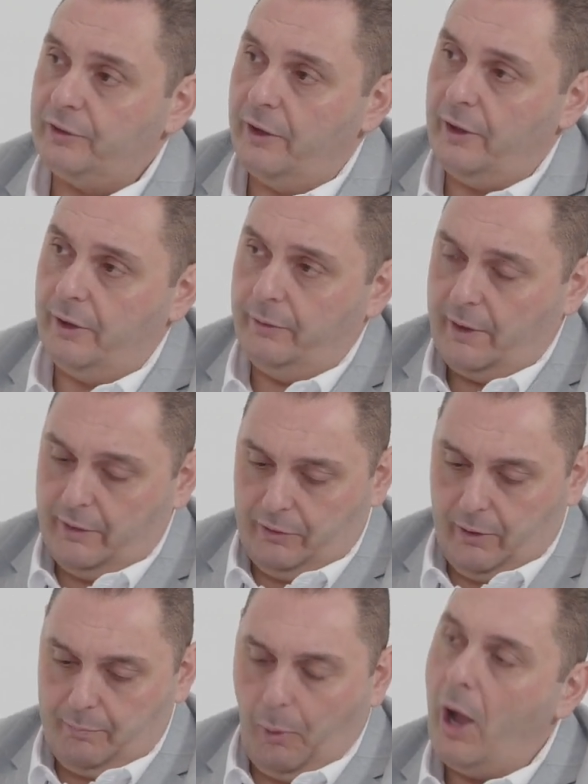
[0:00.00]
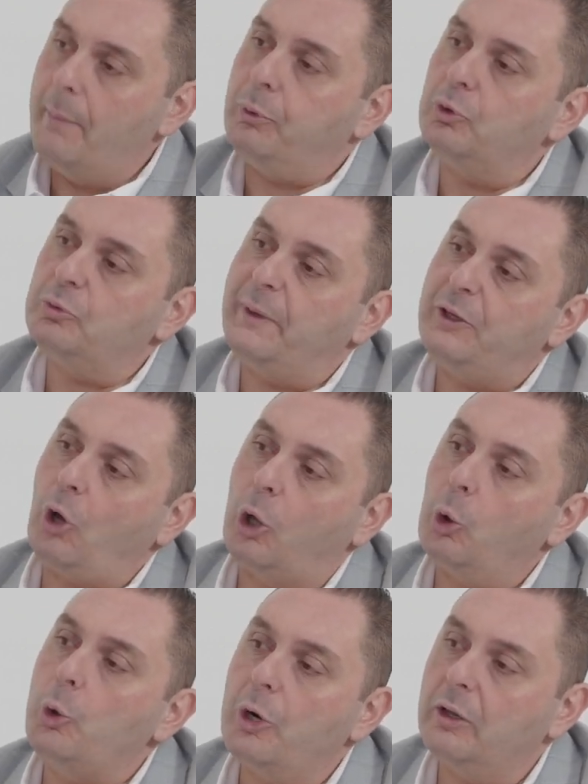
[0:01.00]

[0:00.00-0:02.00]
So the buyer pool's been diluted